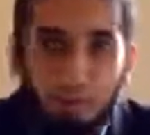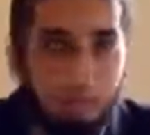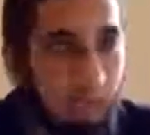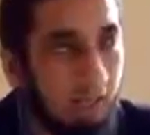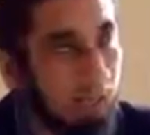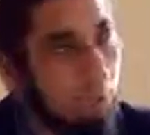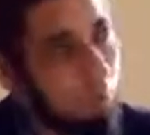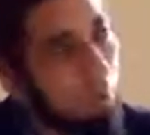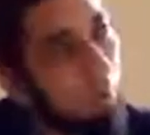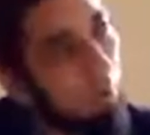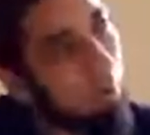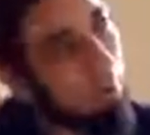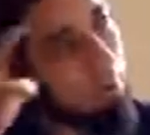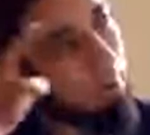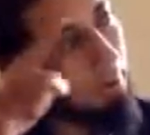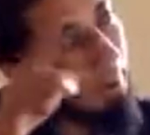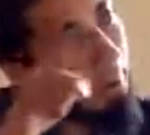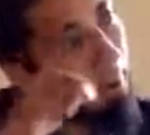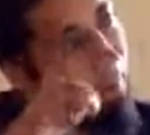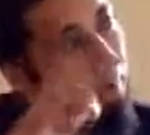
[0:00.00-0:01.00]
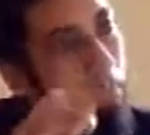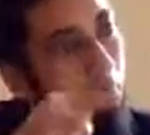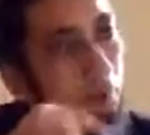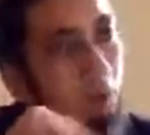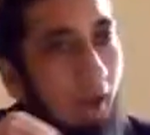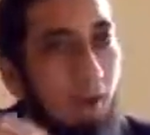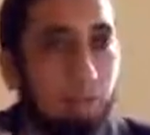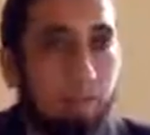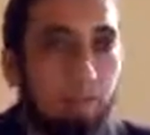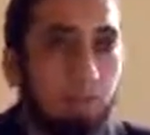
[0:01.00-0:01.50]
The guy's going around
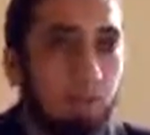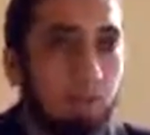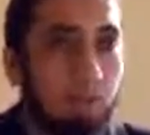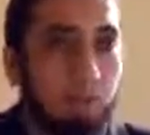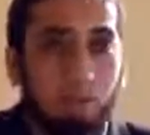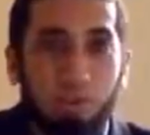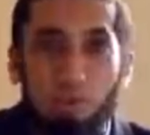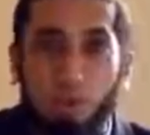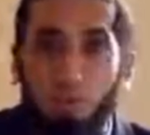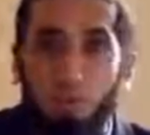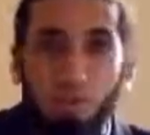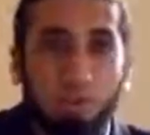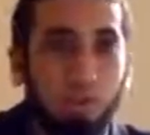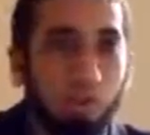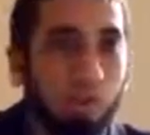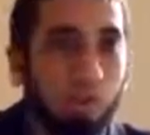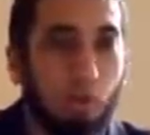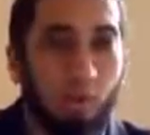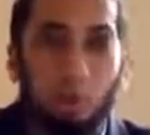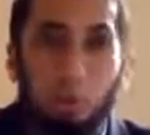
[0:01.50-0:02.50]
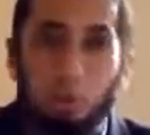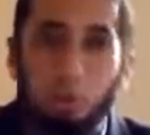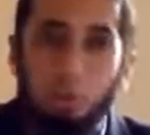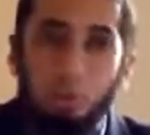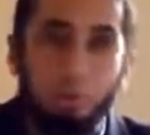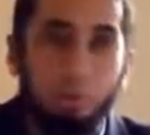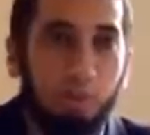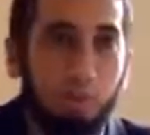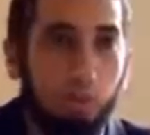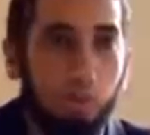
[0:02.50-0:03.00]
shopping, stuffing the
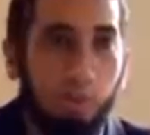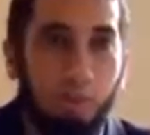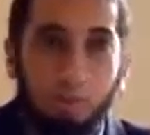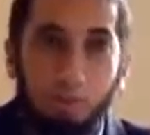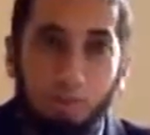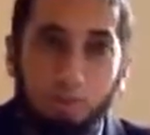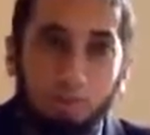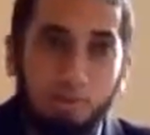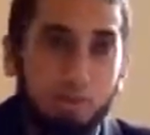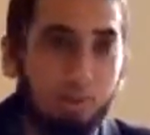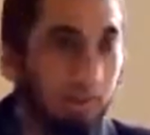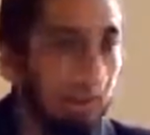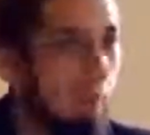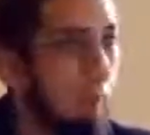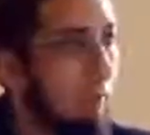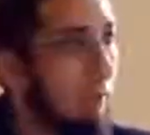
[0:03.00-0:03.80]
cart with things,